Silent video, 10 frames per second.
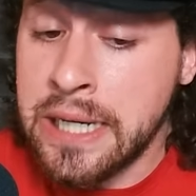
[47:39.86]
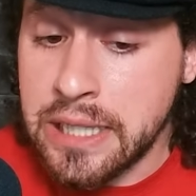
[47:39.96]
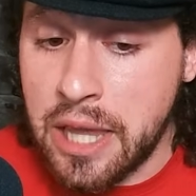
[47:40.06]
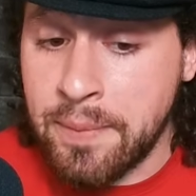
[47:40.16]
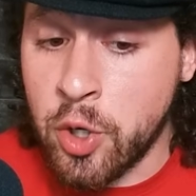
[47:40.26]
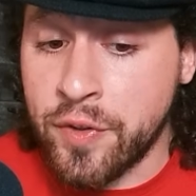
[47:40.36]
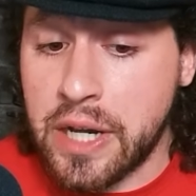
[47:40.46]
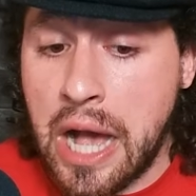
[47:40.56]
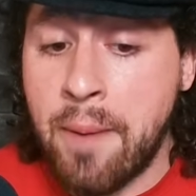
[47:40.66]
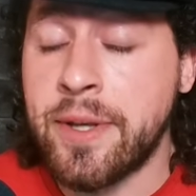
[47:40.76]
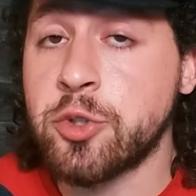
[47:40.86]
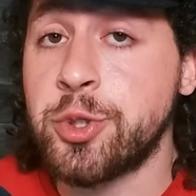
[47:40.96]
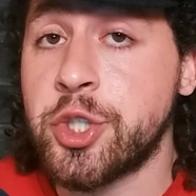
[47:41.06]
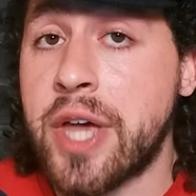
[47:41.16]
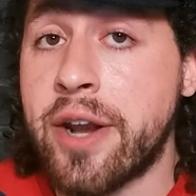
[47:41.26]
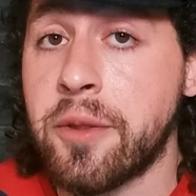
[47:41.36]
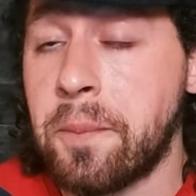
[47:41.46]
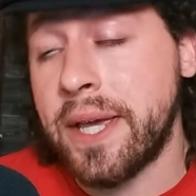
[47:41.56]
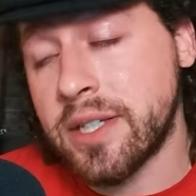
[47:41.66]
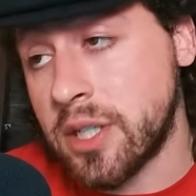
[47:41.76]
Let me know in the comments what you thought of the
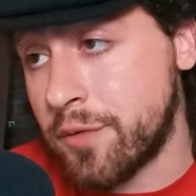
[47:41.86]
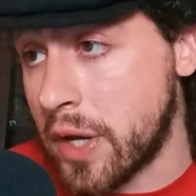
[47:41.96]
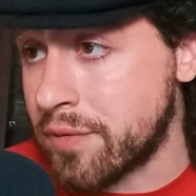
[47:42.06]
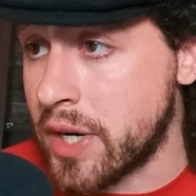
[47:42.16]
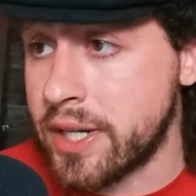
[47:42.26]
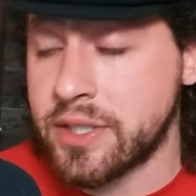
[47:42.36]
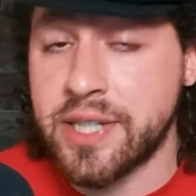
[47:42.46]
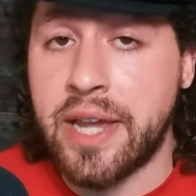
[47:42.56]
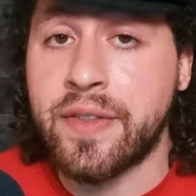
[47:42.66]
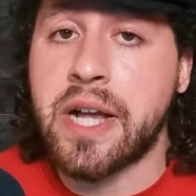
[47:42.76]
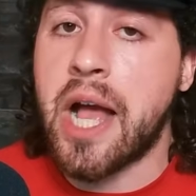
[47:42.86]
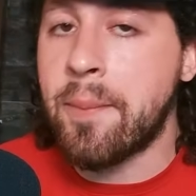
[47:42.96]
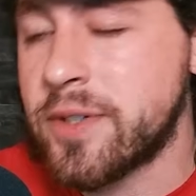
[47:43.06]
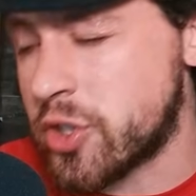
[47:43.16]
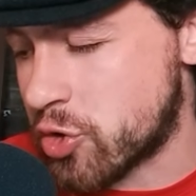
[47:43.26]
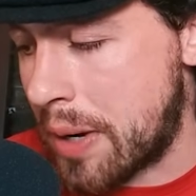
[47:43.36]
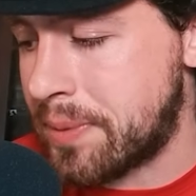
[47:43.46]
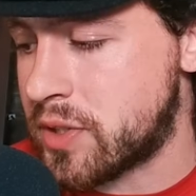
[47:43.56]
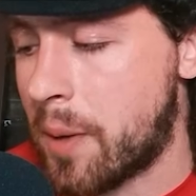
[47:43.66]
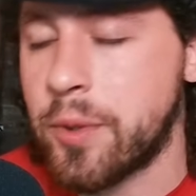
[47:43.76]
picks. And if you have nothing to say in the comments, just drop a
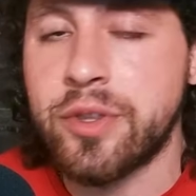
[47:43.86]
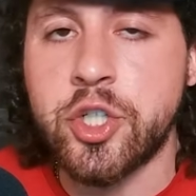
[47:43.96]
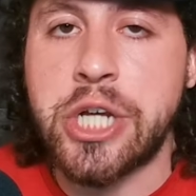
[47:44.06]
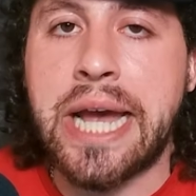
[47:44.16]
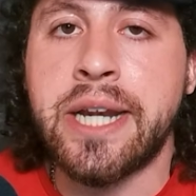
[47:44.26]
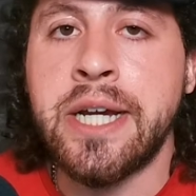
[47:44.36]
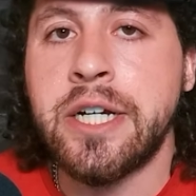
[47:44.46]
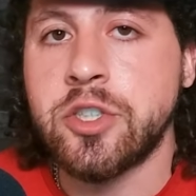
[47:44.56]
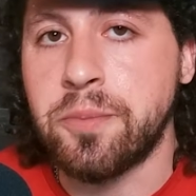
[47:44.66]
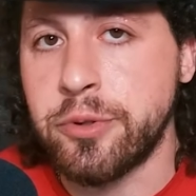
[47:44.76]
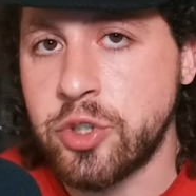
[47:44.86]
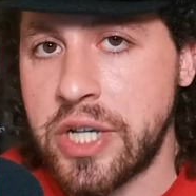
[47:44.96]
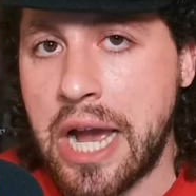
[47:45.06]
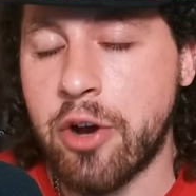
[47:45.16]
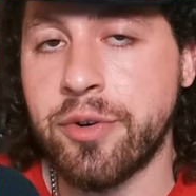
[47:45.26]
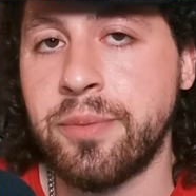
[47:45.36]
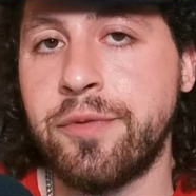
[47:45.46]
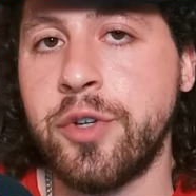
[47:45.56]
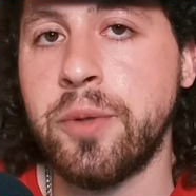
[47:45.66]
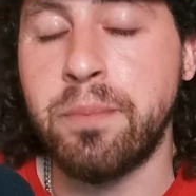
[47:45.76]
W in the chat to boost the algorithm
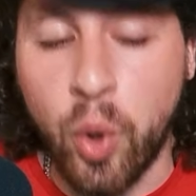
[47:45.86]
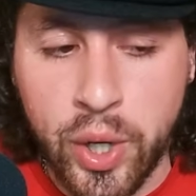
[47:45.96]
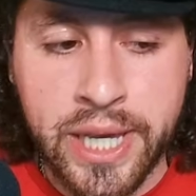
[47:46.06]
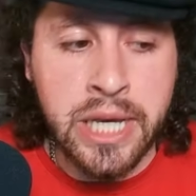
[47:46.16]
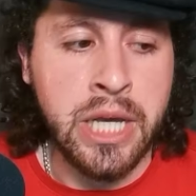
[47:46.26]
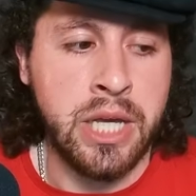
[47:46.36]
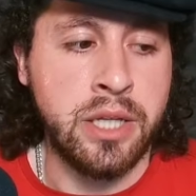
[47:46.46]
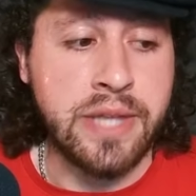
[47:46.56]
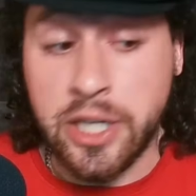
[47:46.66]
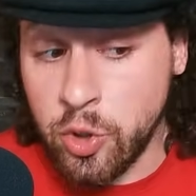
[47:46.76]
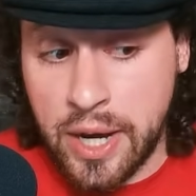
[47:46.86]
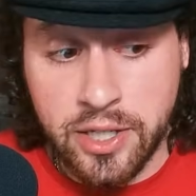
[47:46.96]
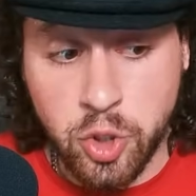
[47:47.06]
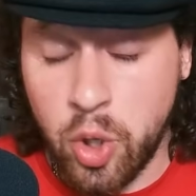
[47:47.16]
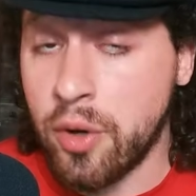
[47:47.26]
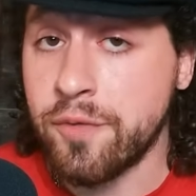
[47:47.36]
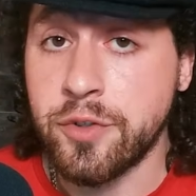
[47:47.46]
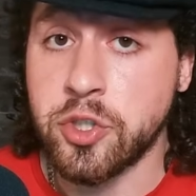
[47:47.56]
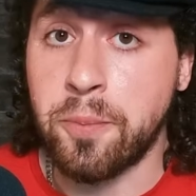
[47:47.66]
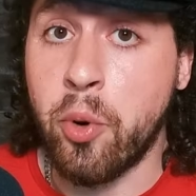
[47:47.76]
for your boy. Thank you guys all for
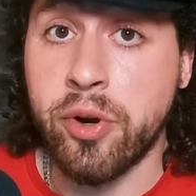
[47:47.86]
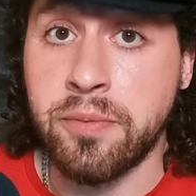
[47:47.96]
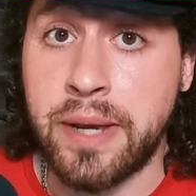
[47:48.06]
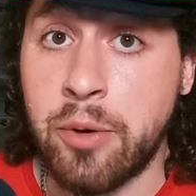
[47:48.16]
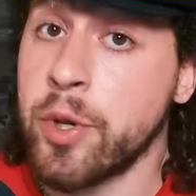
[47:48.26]
supporting, man.